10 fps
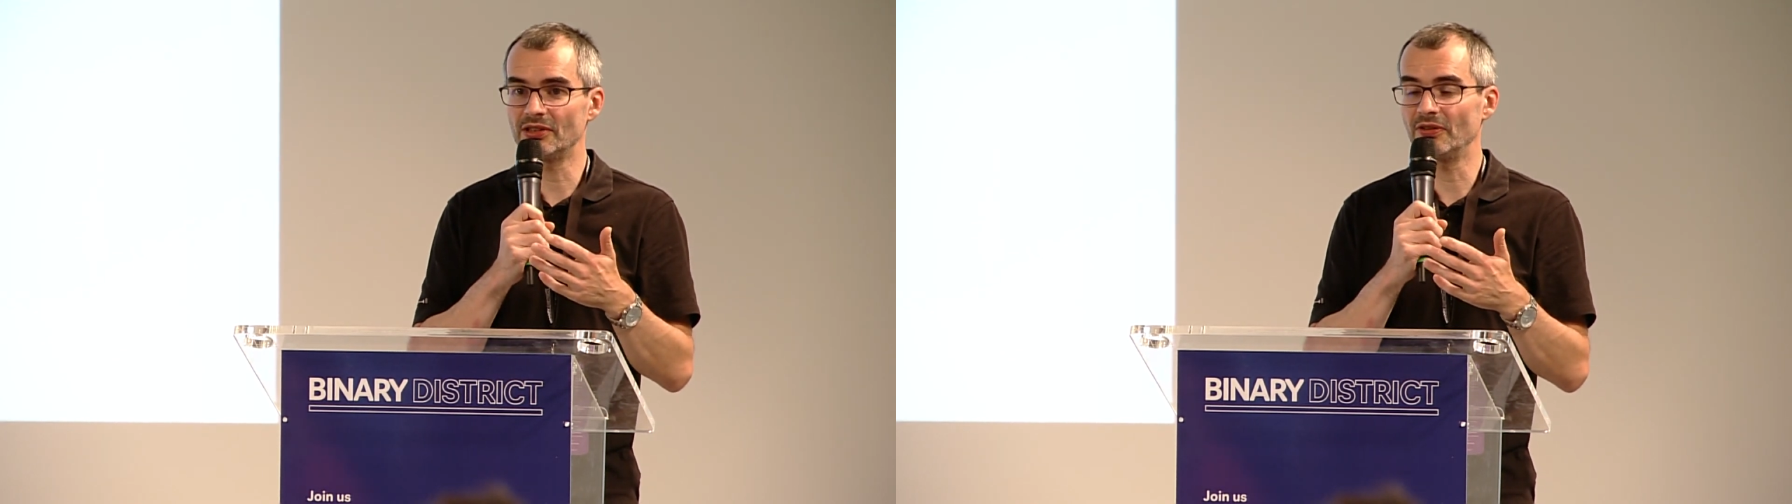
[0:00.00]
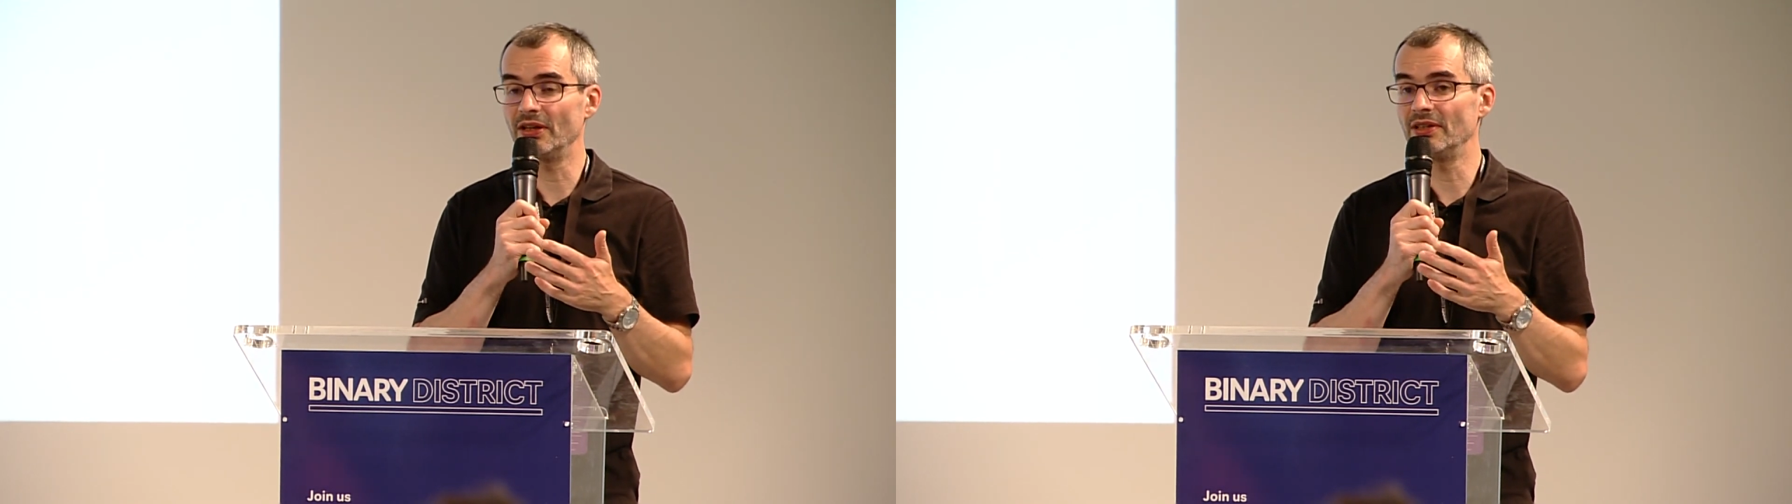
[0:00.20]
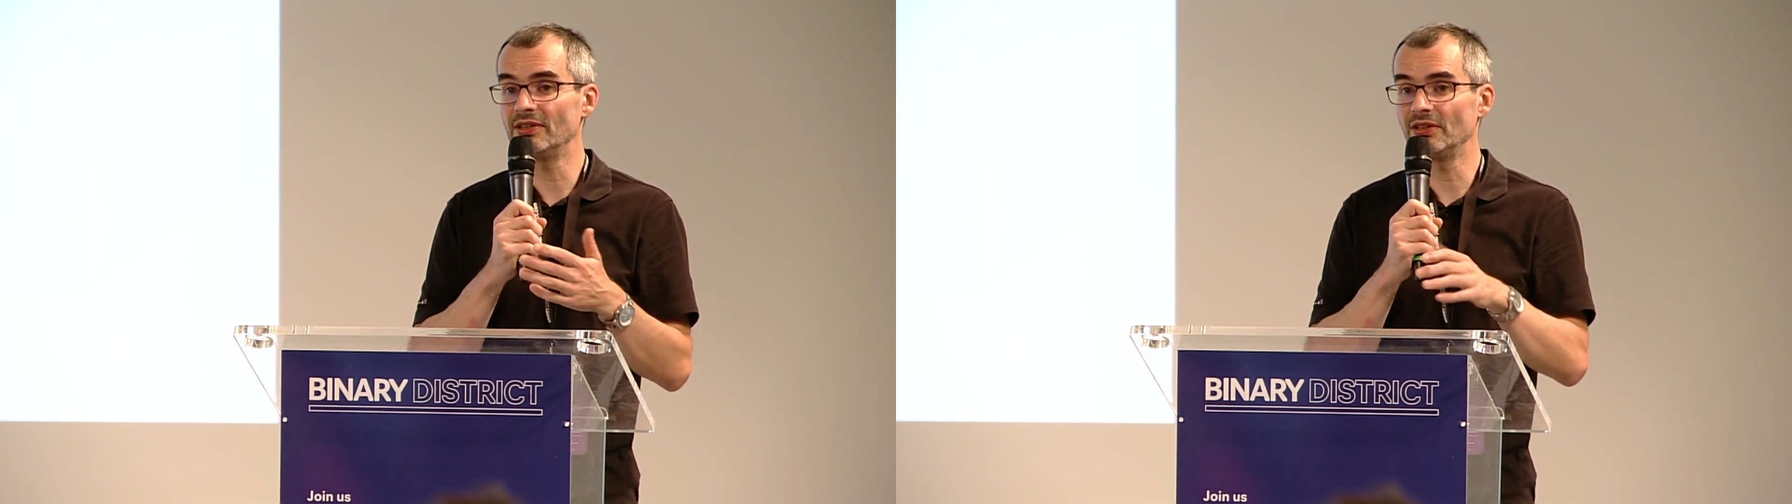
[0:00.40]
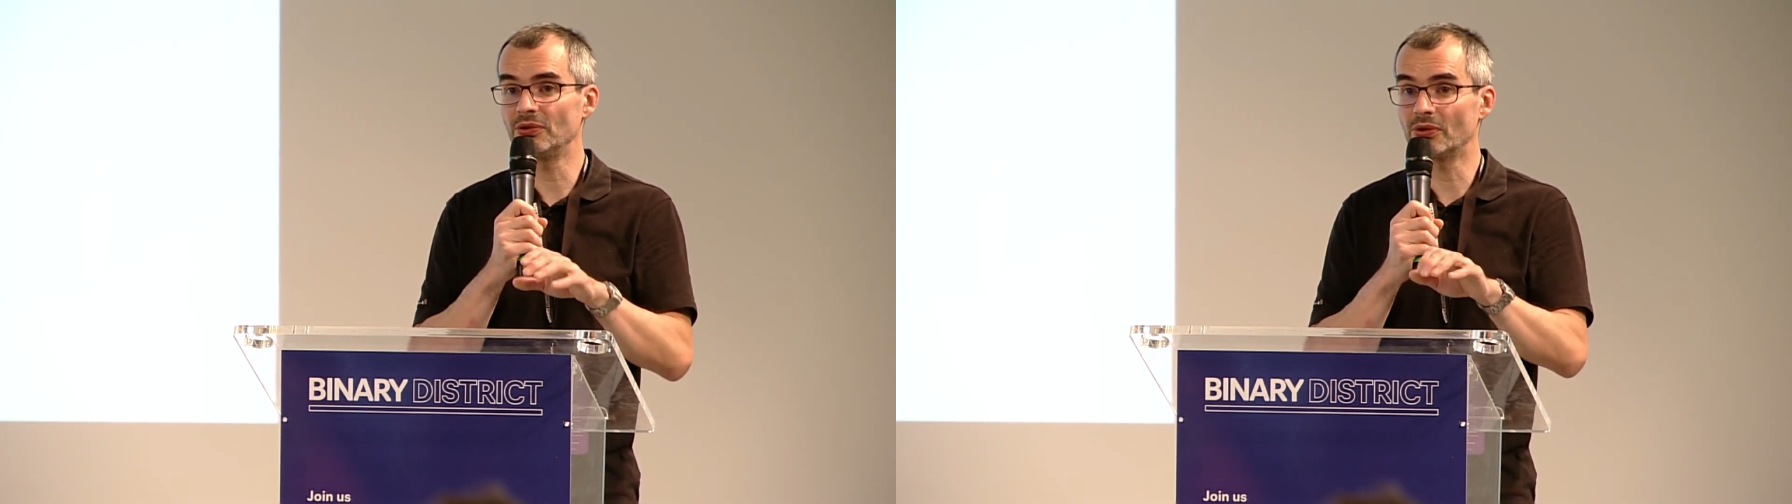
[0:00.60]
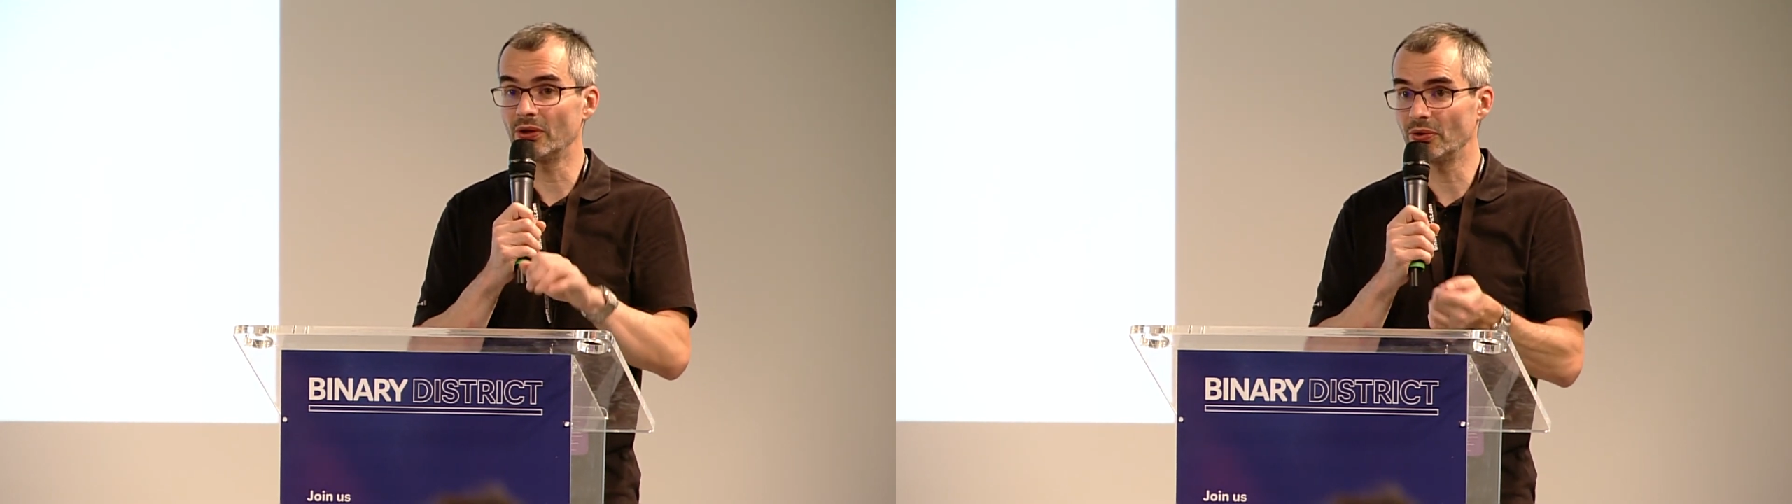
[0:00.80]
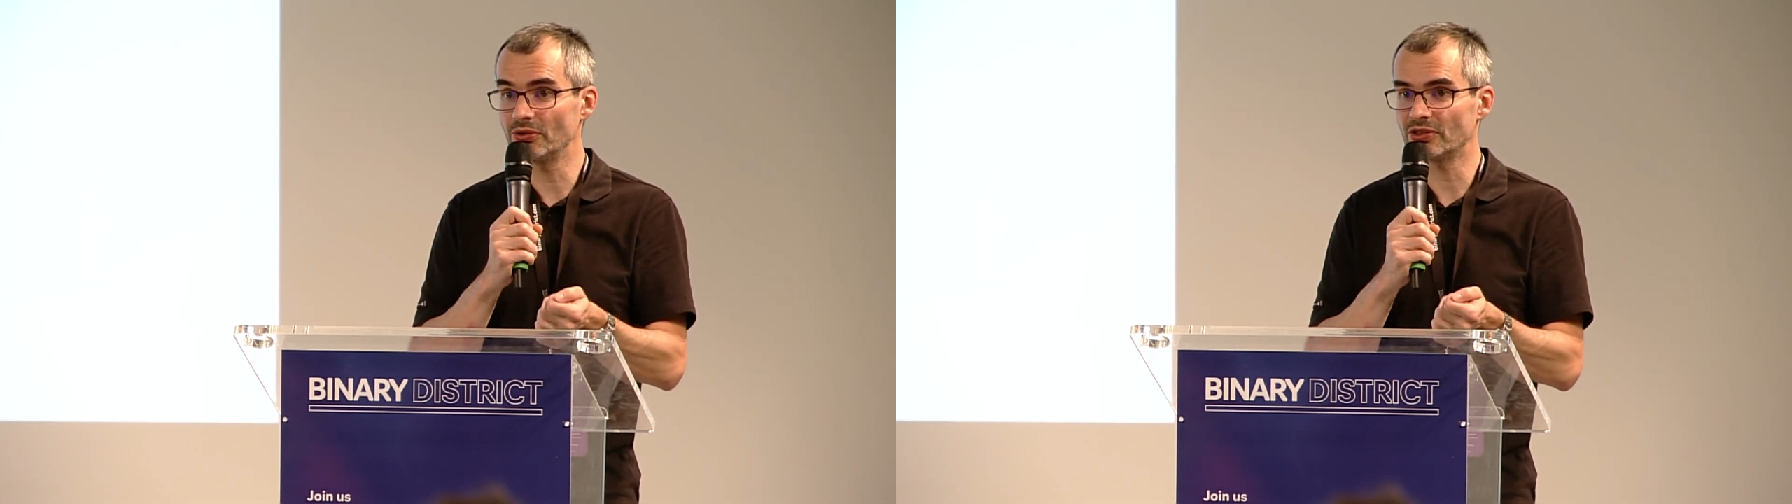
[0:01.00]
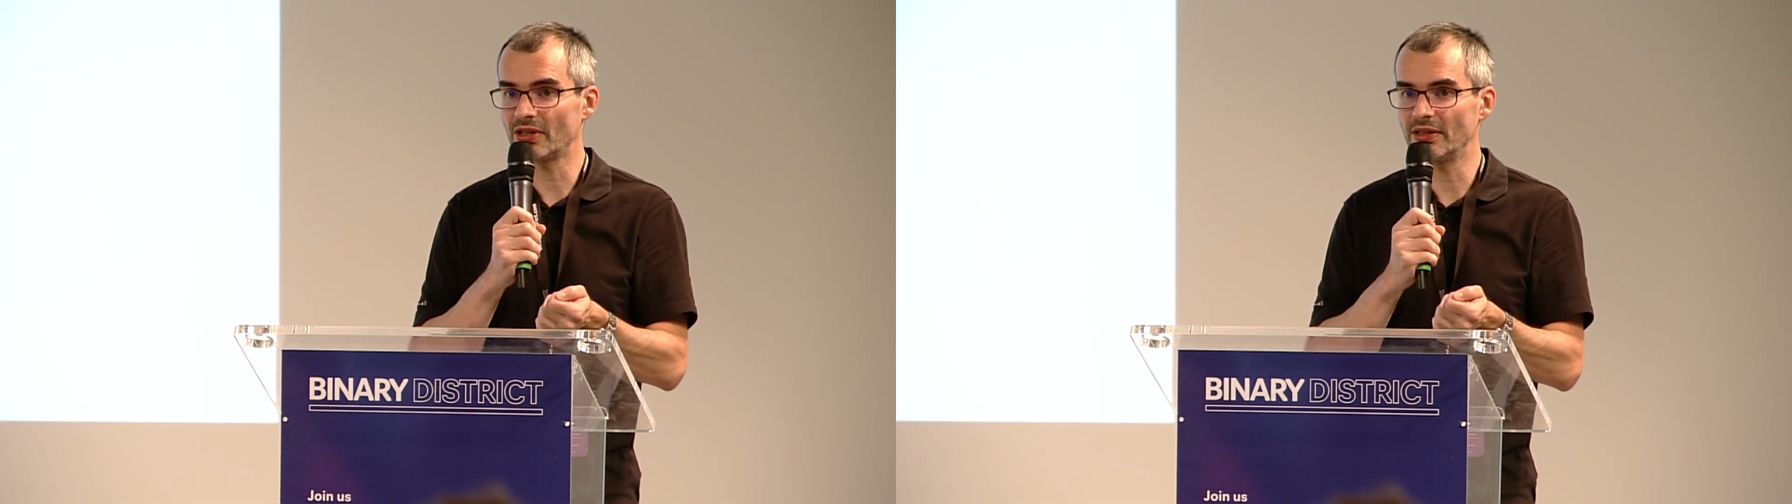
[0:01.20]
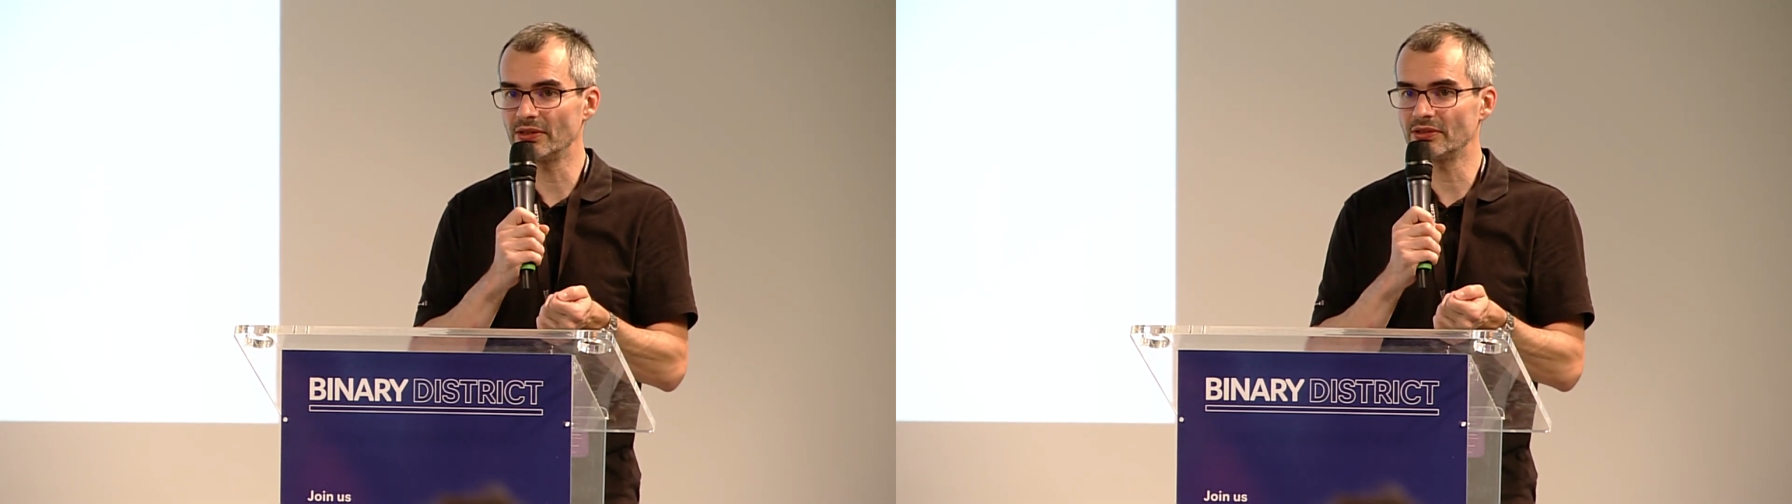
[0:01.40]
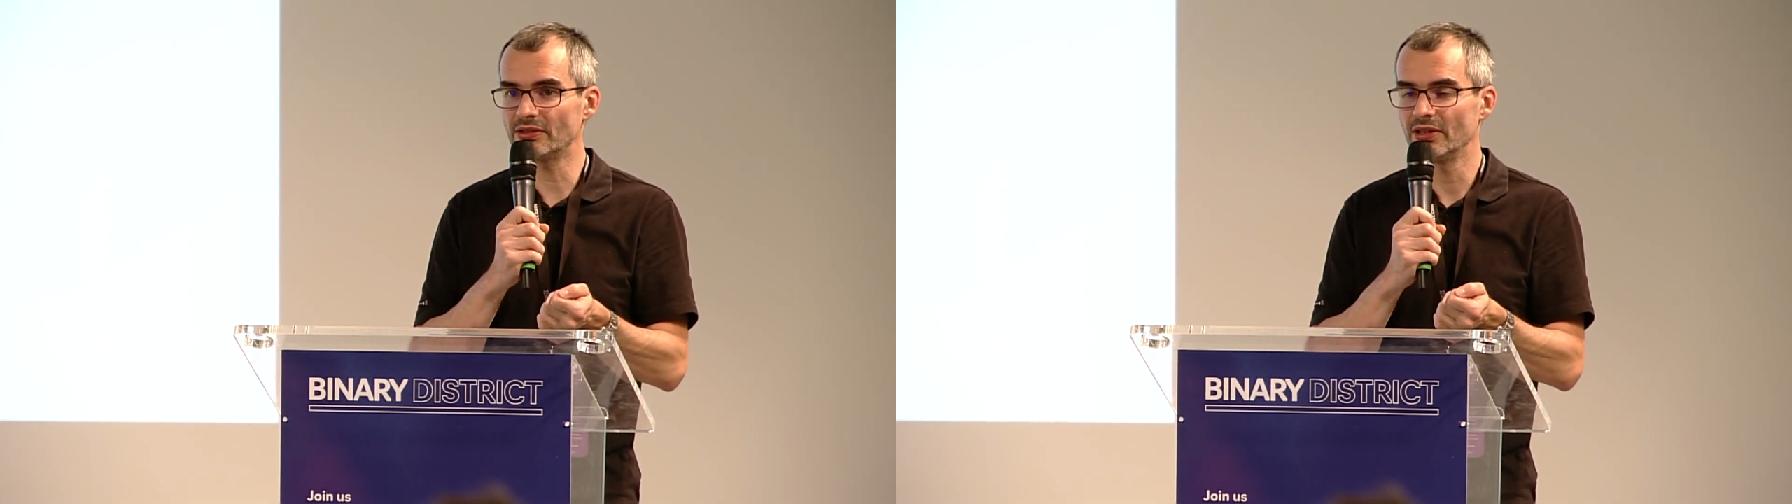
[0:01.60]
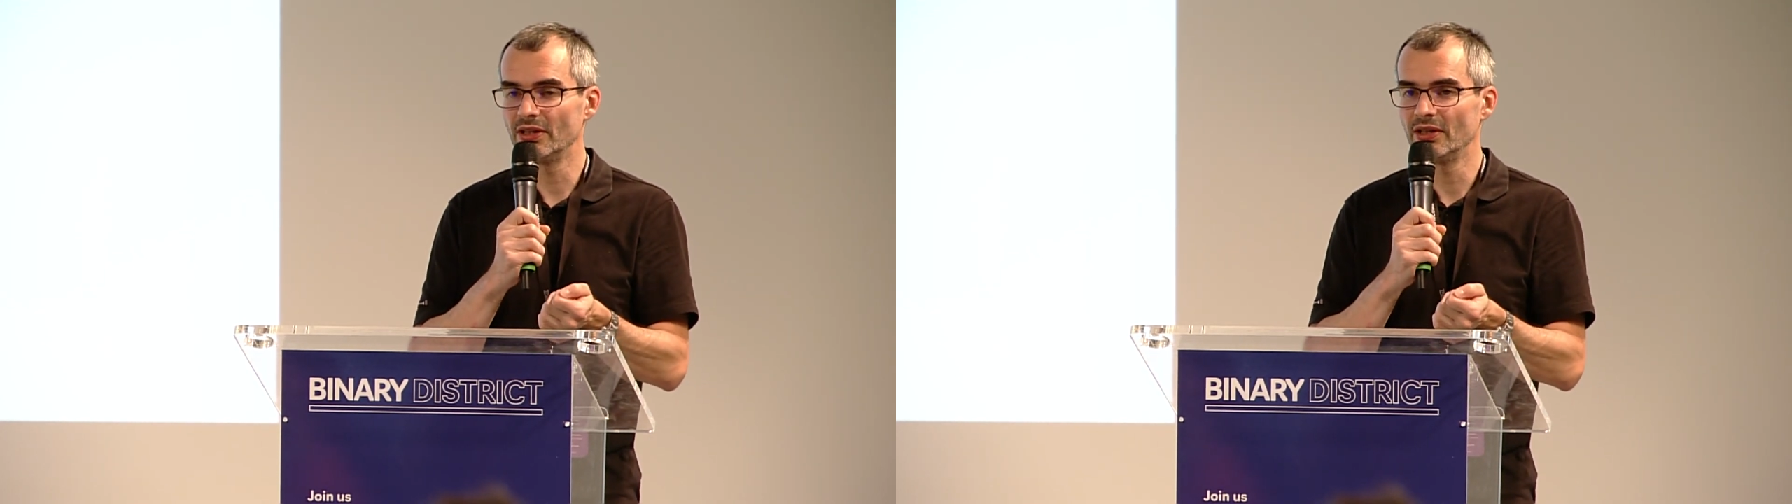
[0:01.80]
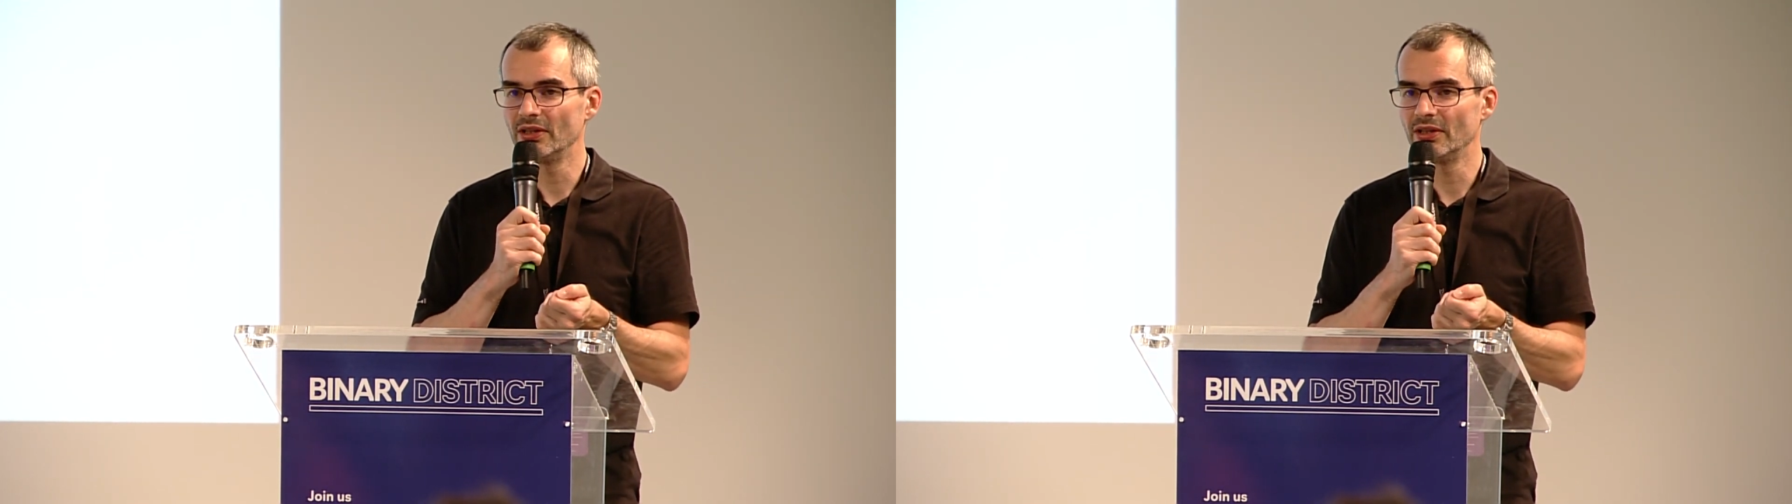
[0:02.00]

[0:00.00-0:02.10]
It's very easy to close channels.